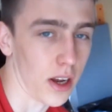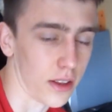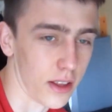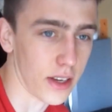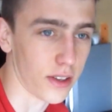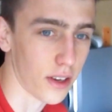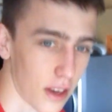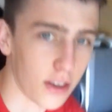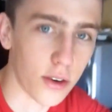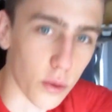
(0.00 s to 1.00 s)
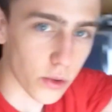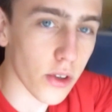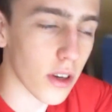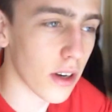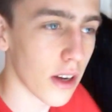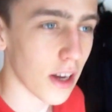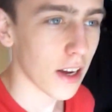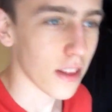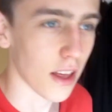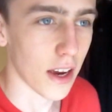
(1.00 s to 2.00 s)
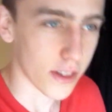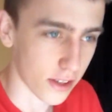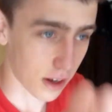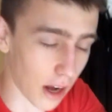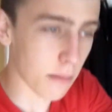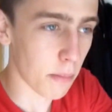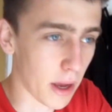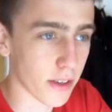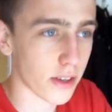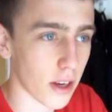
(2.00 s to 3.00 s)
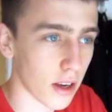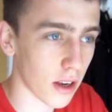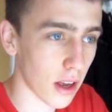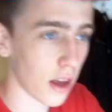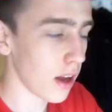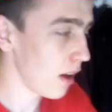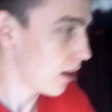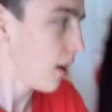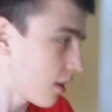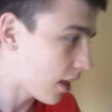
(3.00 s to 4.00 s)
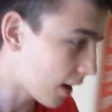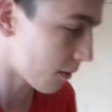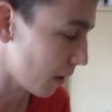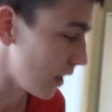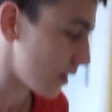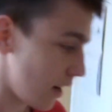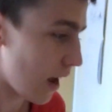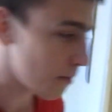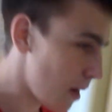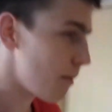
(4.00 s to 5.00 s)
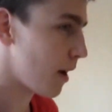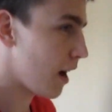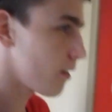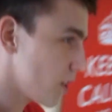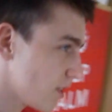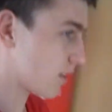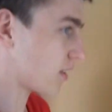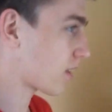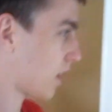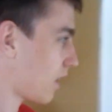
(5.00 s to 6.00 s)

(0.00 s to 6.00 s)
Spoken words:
Like, there's the Dingles. There's the Clampits. We need to name them now, Jesus.